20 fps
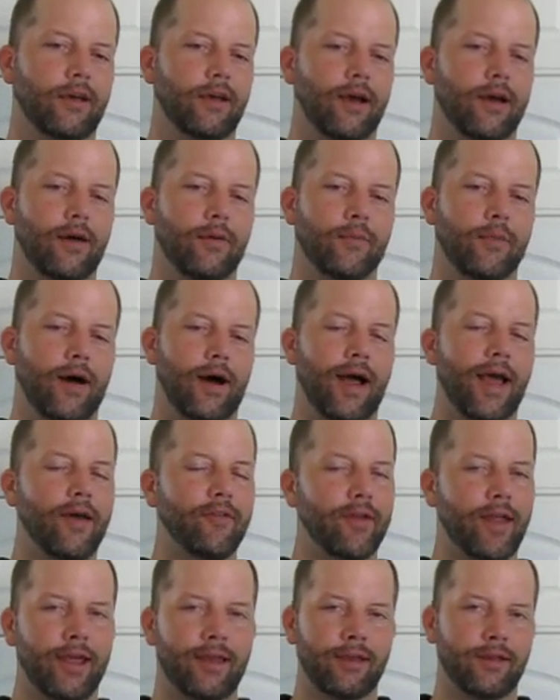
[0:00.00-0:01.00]
I
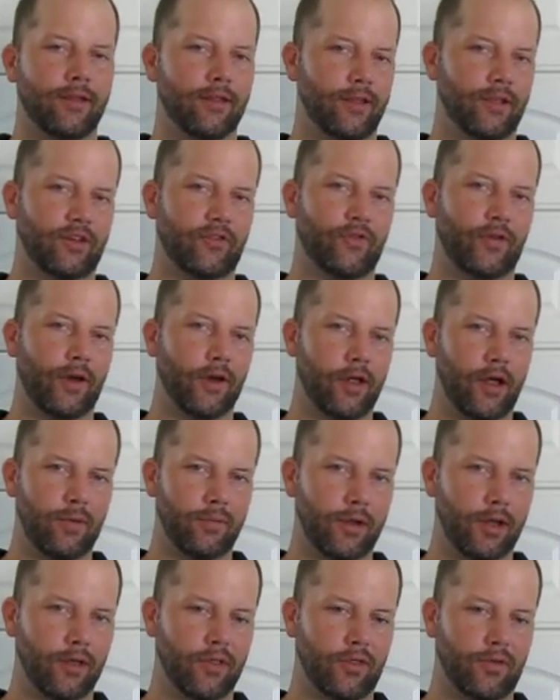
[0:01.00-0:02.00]
haven't had any of these fail on
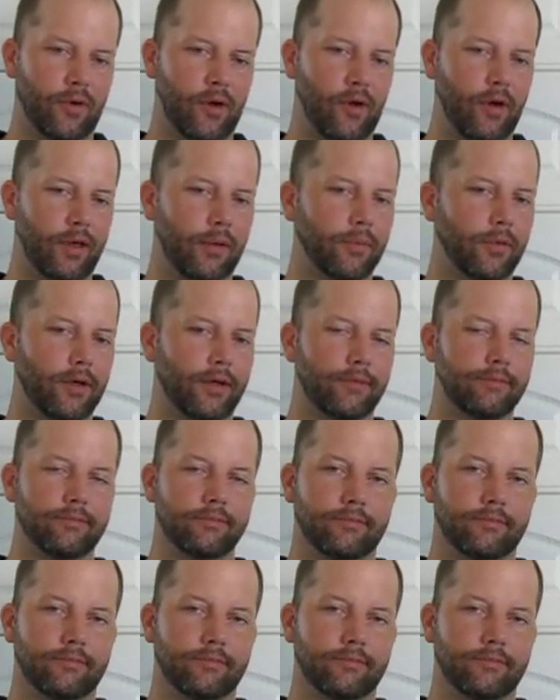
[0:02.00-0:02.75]
me in throwing, but